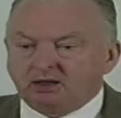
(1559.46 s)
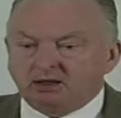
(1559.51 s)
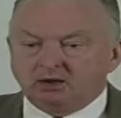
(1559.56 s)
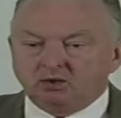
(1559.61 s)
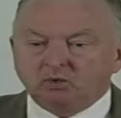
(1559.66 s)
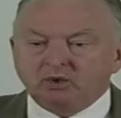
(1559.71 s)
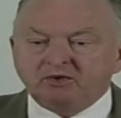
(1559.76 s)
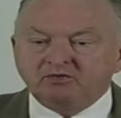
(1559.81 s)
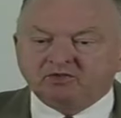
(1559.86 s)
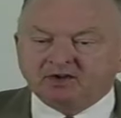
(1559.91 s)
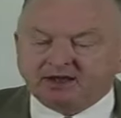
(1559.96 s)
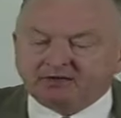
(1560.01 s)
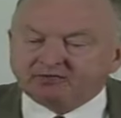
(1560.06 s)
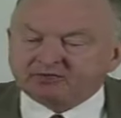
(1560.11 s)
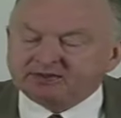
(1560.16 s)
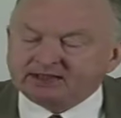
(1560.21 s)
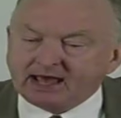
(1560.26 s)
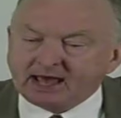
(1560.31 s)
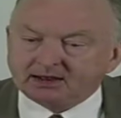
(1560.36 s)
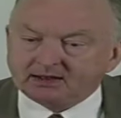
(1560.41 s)
we've
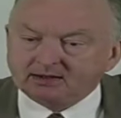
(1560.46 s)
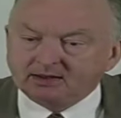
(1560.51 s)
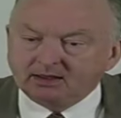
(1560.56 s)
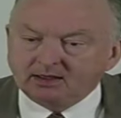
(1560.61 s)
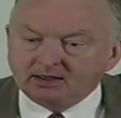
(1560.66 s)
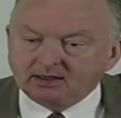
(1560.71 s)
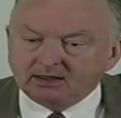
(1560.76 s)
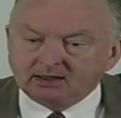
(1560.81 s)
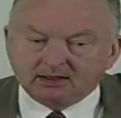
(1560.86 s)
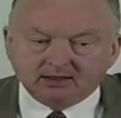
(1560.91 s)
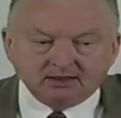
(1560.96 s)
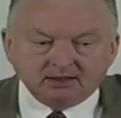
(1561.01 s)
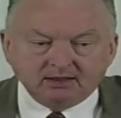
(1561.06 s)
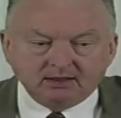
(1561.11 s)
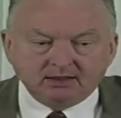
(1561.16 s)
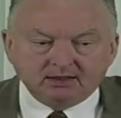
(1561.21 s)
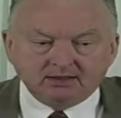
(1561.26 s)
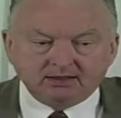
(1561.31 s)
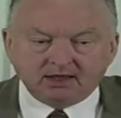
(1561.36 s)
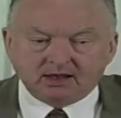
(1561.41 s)
left that
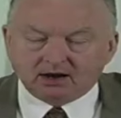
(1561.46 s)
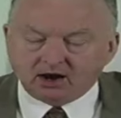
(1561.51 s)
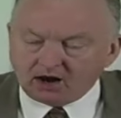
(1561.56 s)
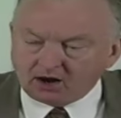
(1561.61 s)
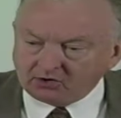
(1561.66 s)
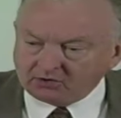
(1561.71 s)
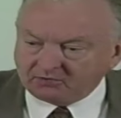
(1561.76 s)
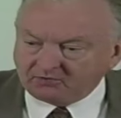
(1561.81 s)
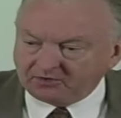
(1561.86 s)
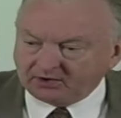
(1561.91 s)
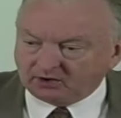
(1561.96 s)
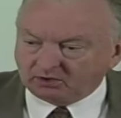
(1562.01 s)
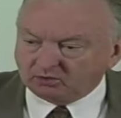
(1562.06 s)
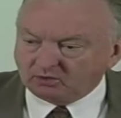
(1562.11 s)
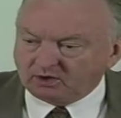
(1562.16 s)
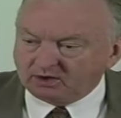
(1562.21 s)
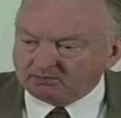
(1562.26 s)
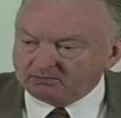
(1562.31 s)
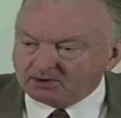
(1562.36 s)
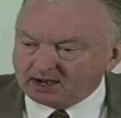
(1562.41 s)
heartfelt
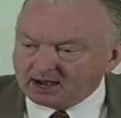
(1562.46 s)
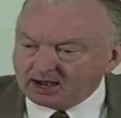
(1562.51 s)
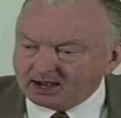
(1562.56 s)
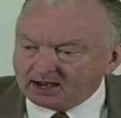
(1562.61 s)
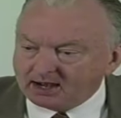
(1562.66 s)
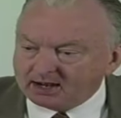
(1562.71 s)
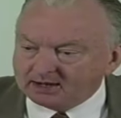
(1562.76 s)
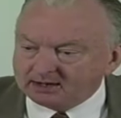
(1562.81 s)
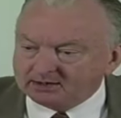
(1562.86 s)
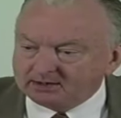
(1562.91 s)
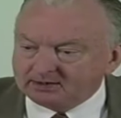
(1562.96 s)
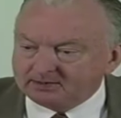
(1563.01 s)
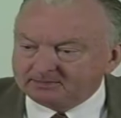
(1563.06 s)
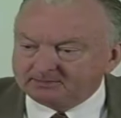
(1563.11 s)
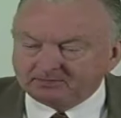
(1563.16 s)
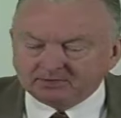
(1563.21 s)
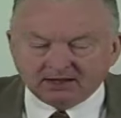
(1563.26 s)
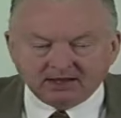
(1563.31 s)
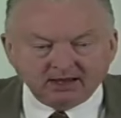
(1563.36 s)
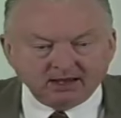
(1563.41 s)
one behind.
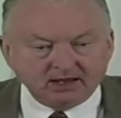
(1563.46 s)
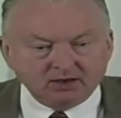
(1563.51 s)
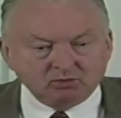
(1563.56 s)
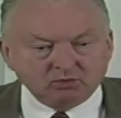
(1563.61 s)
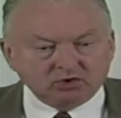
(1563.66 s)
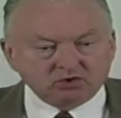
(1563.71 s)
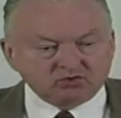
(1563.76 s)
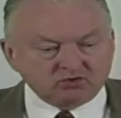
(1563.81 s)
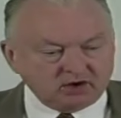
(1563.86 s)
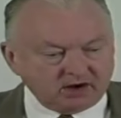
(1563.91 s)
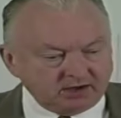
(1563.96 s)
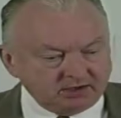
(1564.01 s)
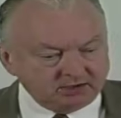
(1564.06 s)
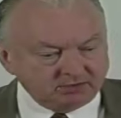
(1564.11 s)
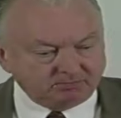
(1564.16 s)
And we're trying to